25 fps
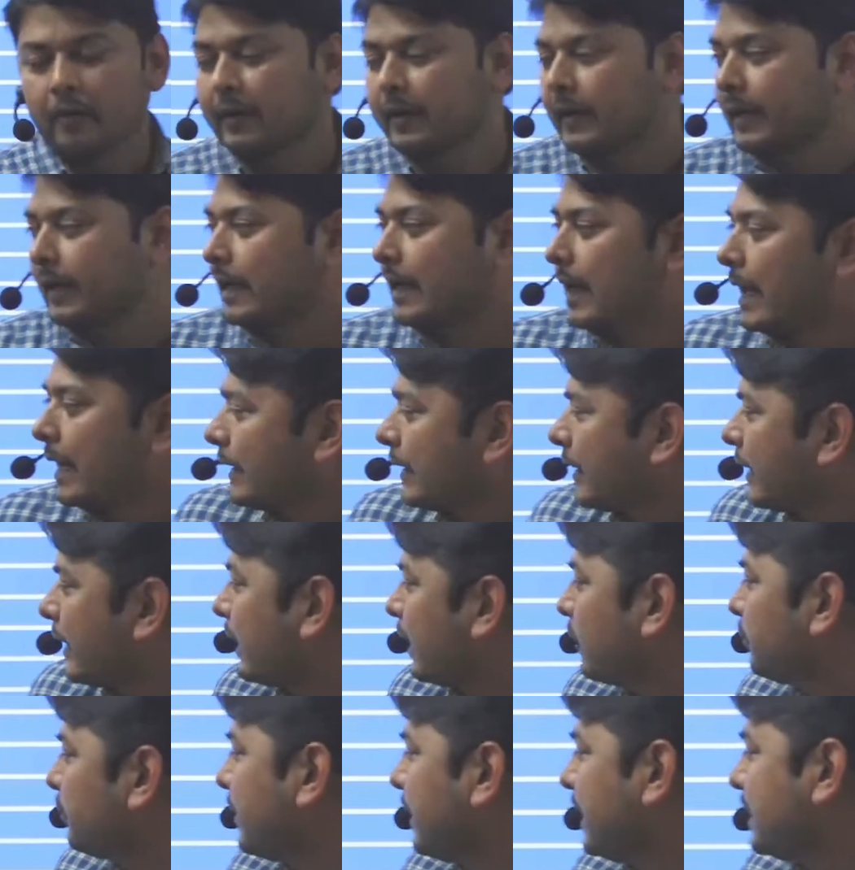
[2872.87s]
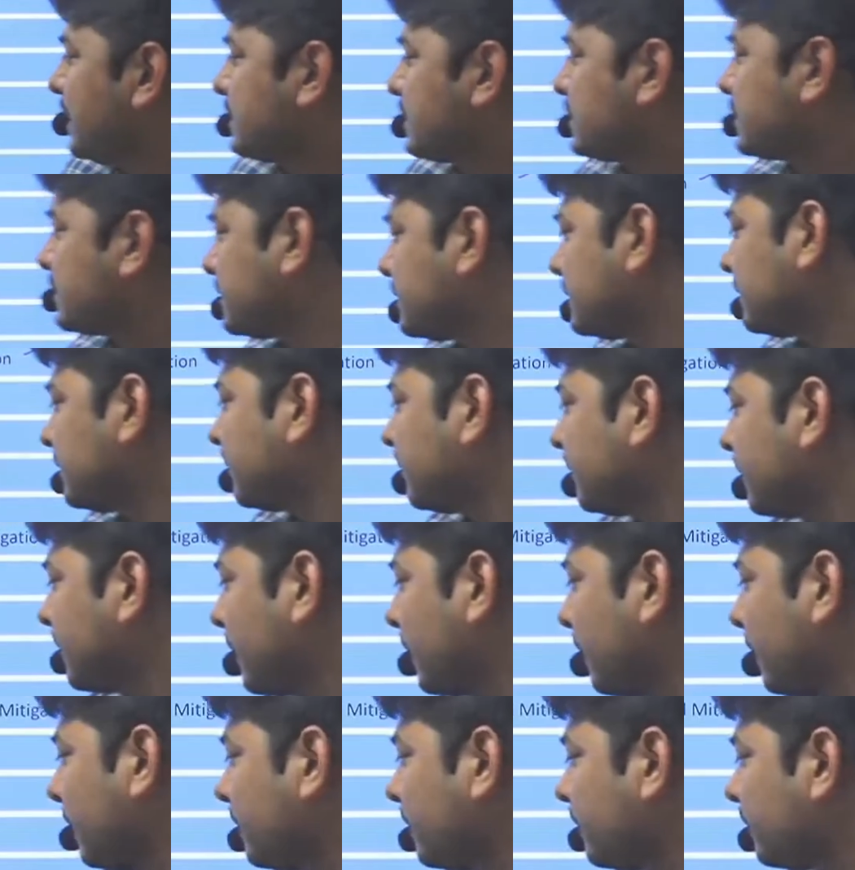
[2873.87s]
electric based.
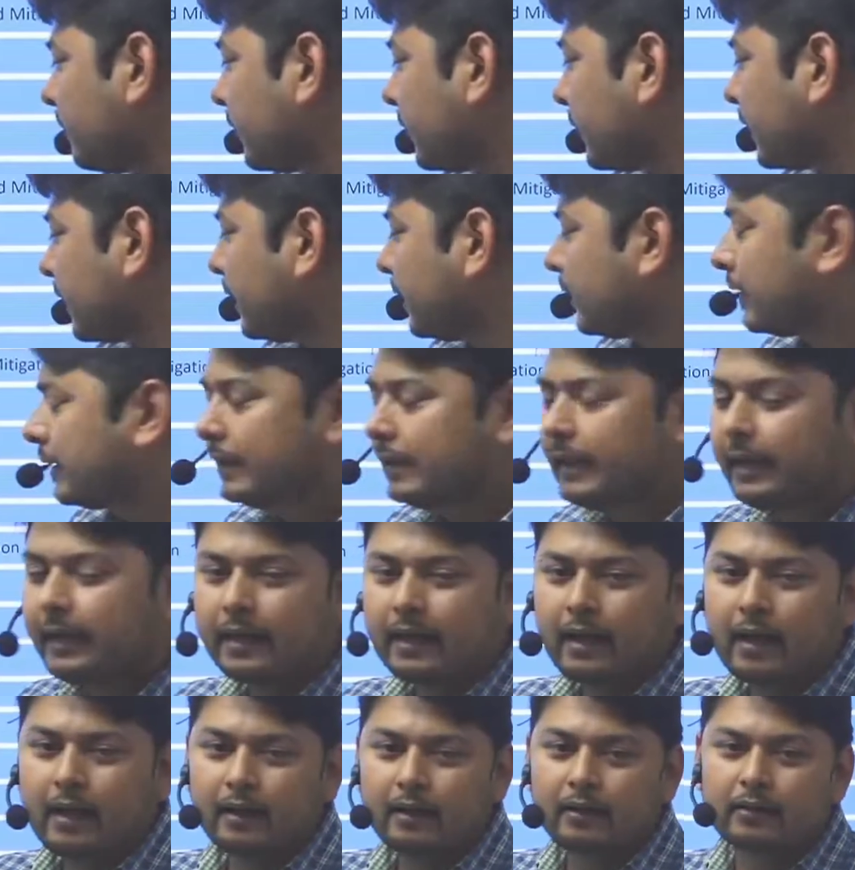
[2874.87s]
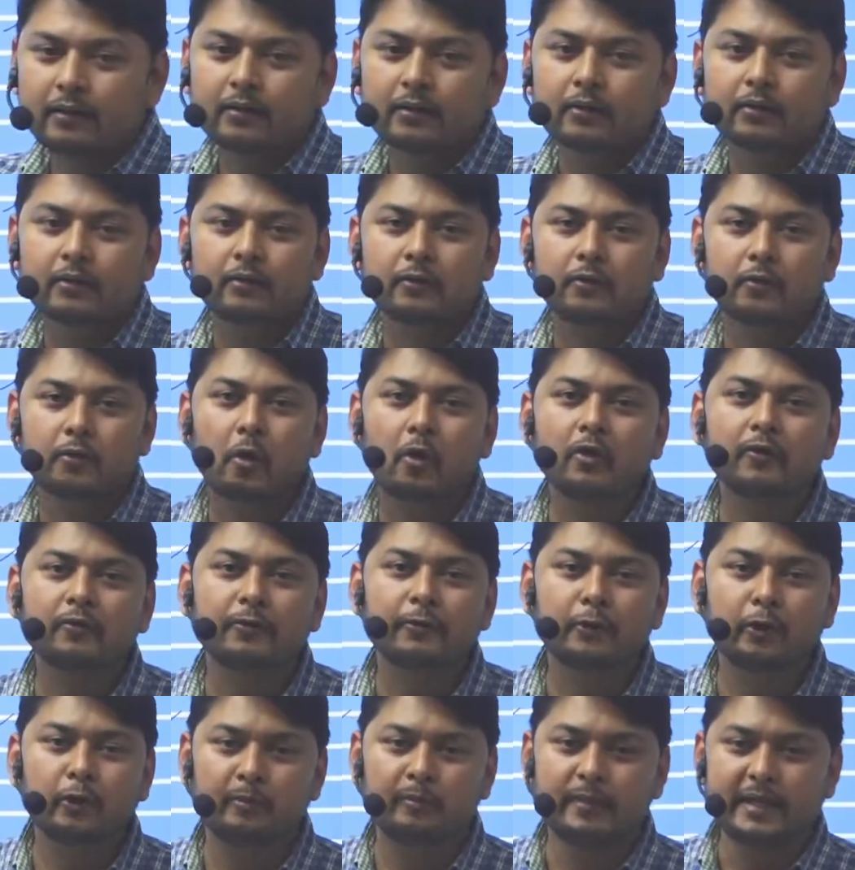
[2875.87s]
They are
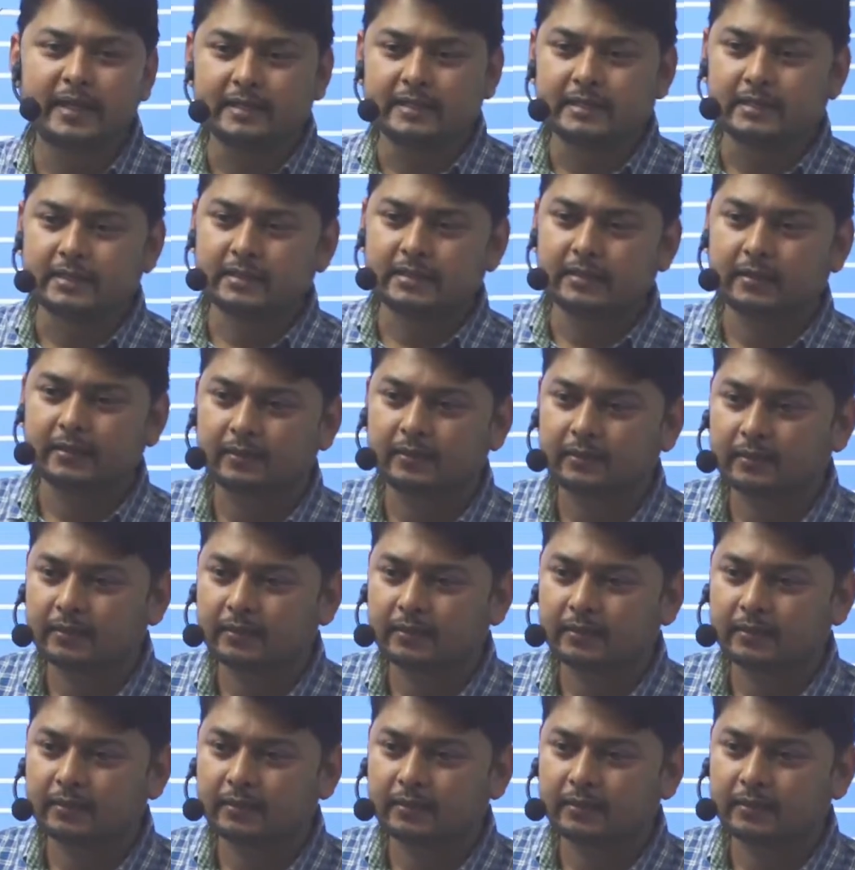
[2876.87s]
non-fuel based.